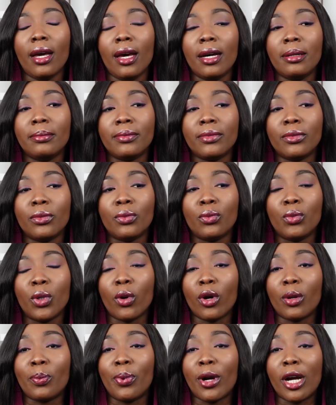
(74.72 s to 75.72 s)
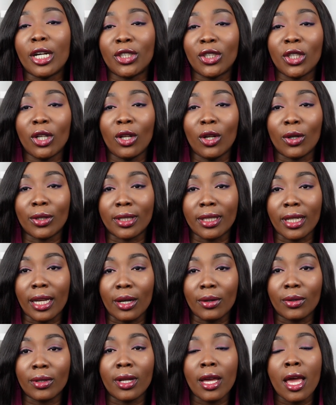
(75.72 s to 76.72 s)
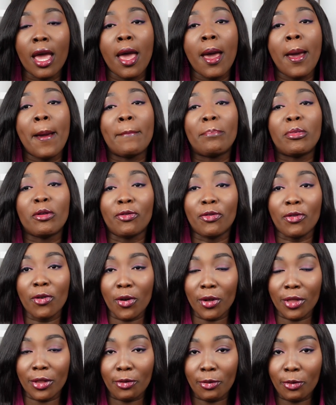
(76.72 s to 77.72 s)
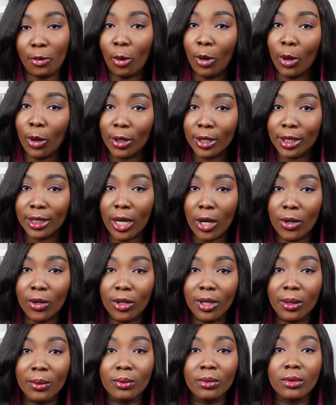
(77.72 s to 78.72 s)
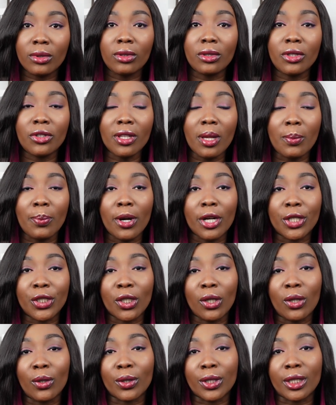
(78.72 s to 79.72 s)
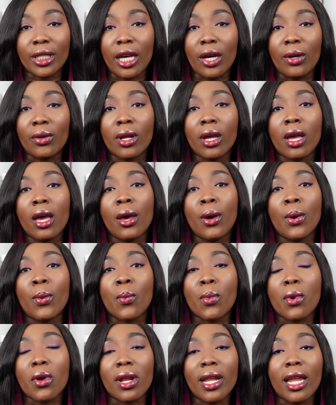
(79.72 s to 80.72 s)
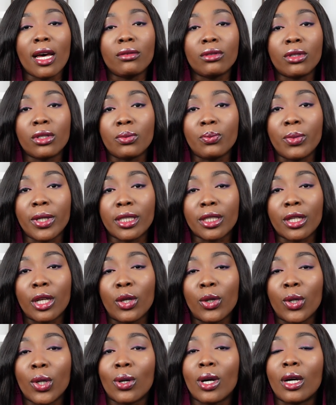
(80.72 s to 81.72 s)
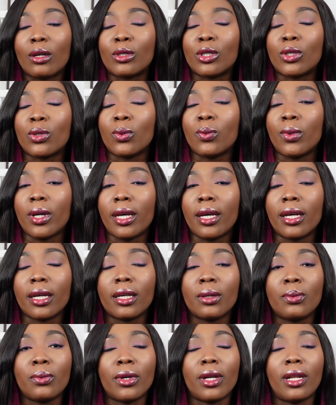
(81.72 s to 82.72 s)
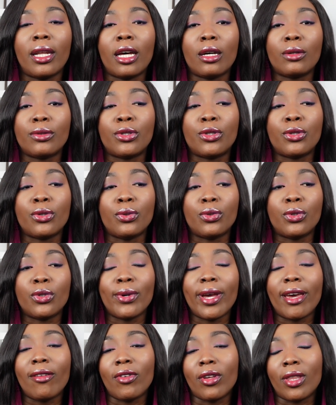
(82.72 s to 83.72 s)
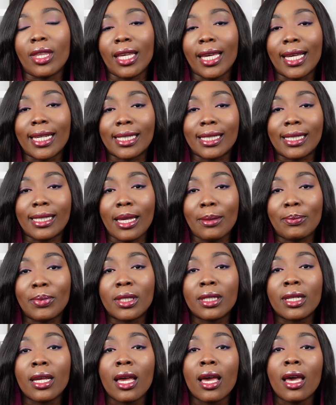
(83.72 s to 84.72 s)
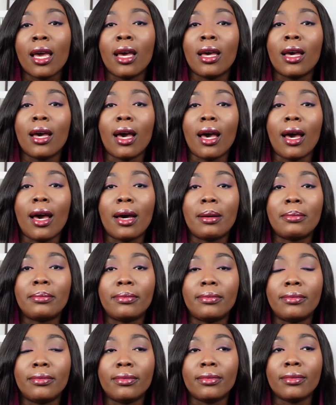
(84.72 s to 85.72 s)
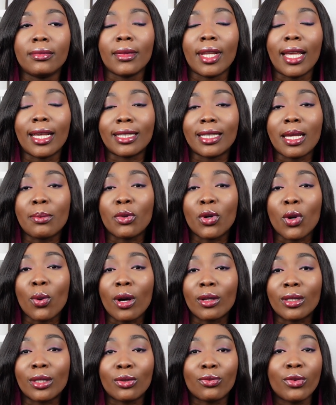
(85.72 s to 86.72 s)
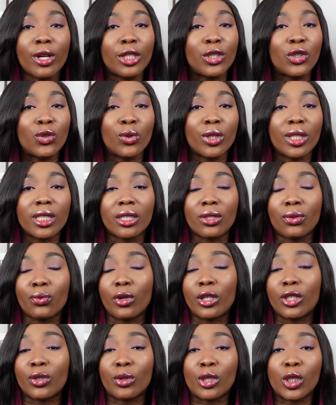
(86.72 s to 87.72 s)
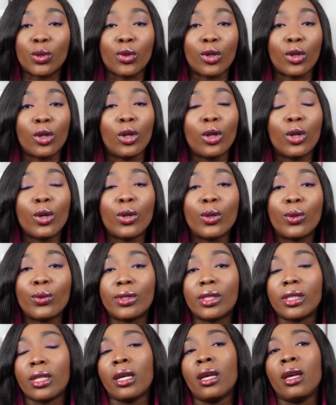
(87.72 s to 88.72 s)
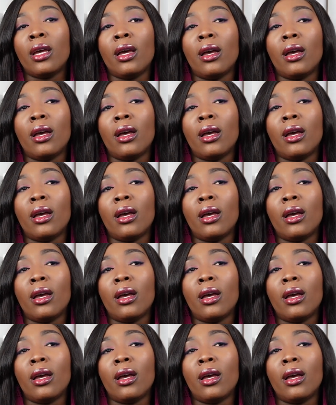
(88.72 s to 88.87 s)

Um, we were on partial lockdown before the full lockdown. On the During the partial lockdown, we are allowed to basically go out to work. We we're allowed to do everything except um, except go out to the restaurants. The restaurants were closed.